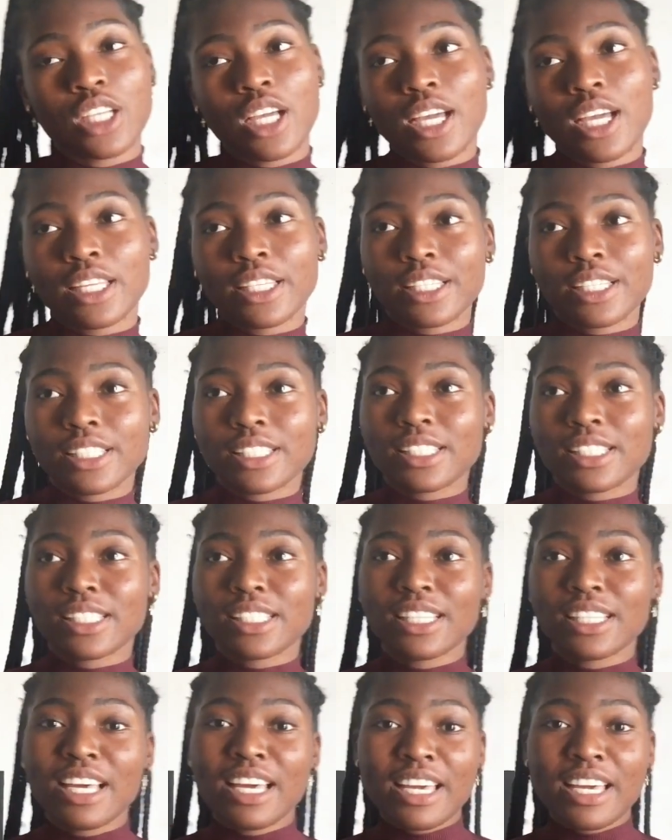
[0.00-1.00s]
and
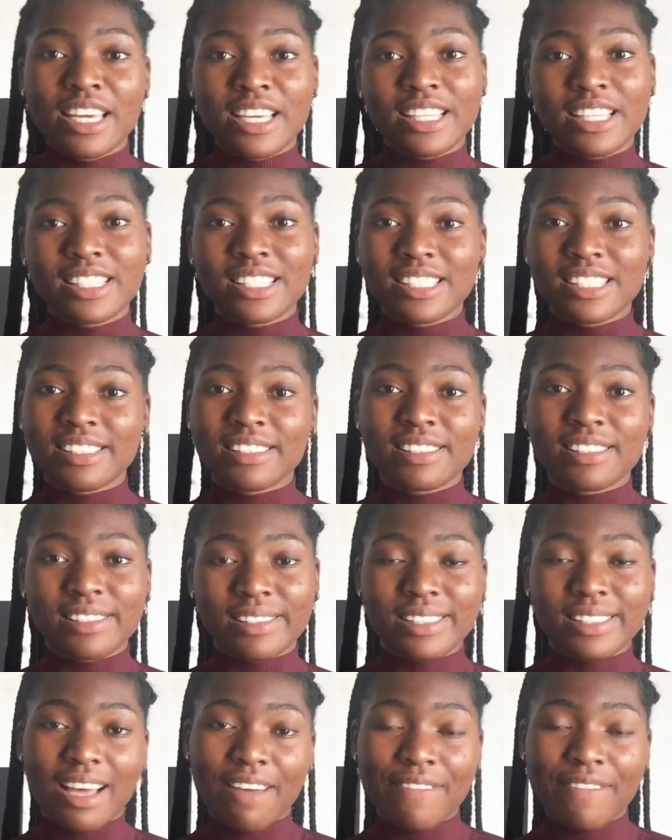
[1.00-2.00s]
it
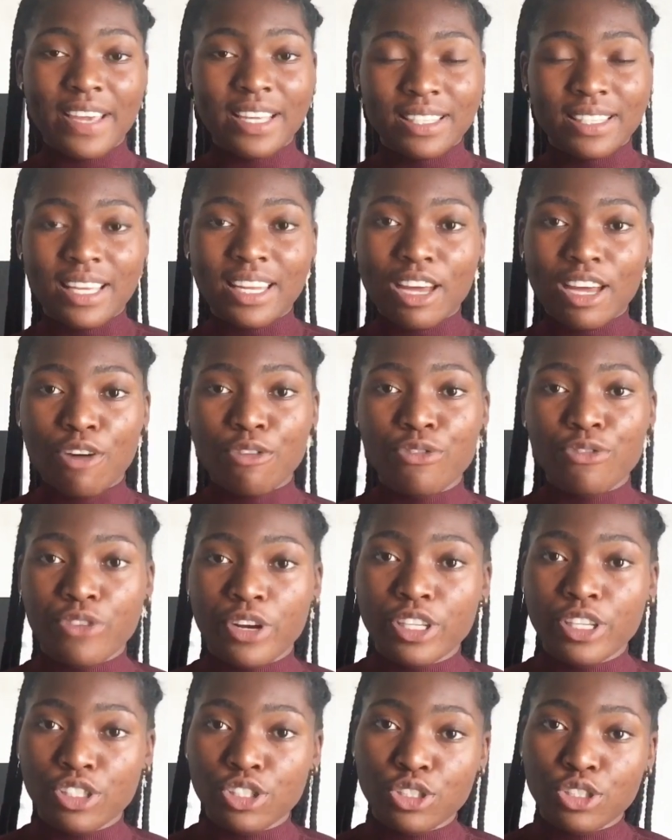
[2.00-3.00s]
affected our
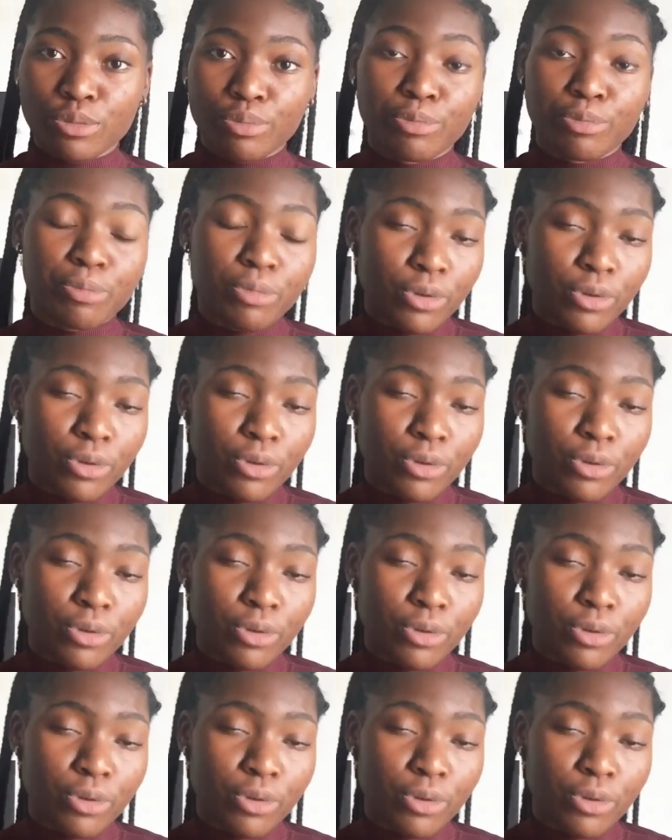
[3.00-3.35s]
friendship,